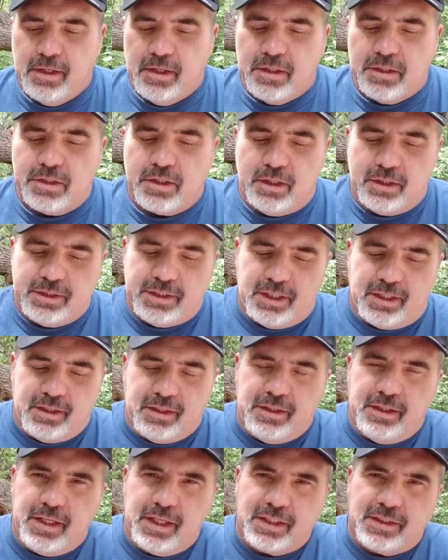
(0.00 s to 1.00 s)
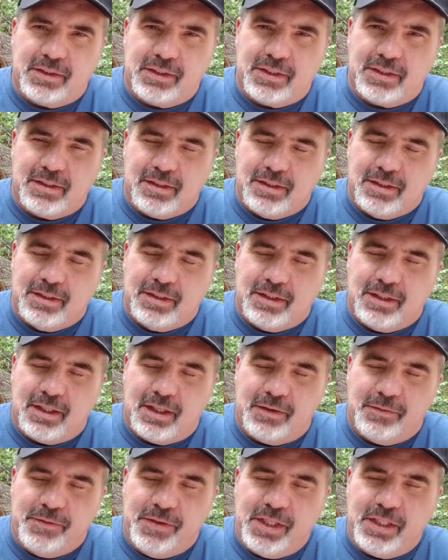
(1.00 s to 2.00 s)
So until the next
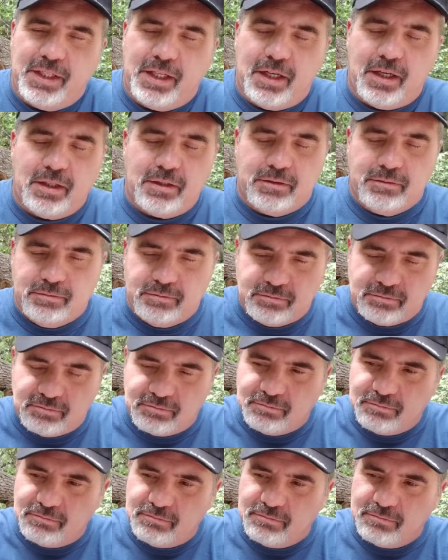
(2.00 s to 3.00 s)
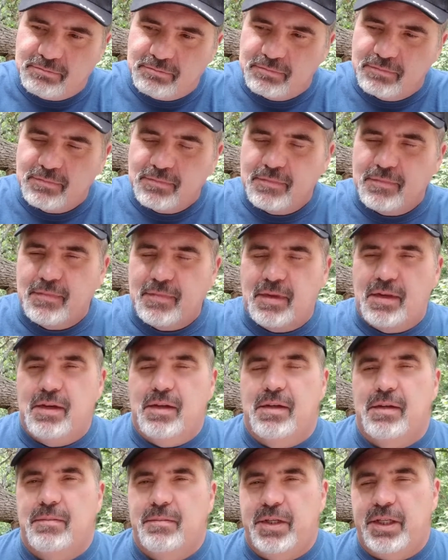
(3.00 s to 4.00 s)
video,
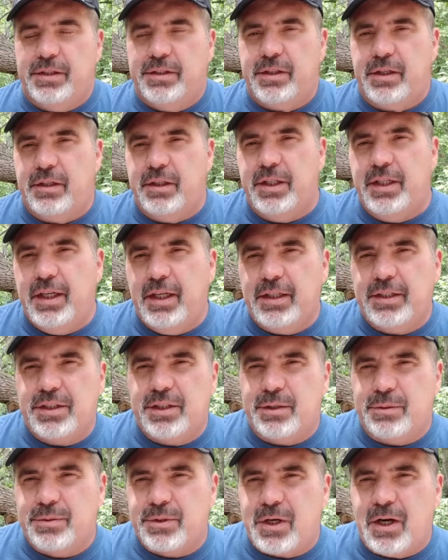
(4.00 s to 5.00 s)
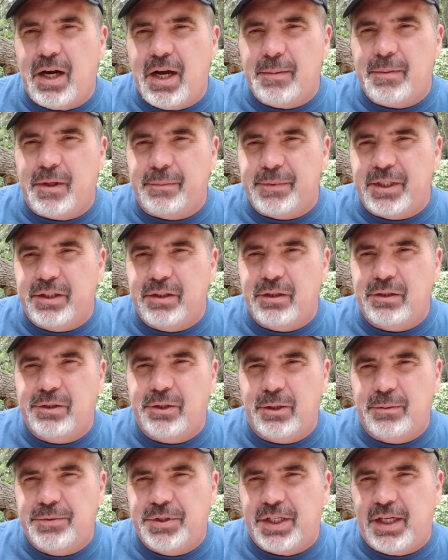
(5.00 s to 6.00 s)
make sure you hit subscribe on my
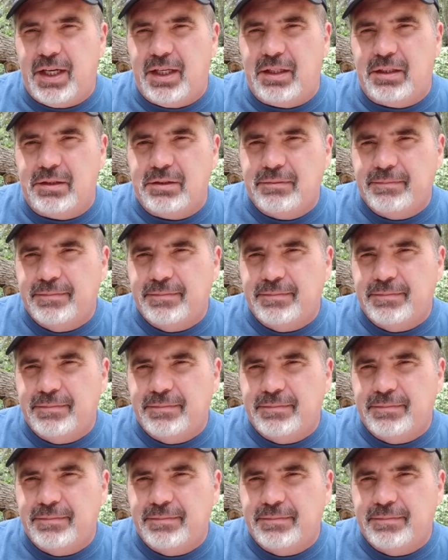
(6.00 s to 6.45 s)
YouTube channel,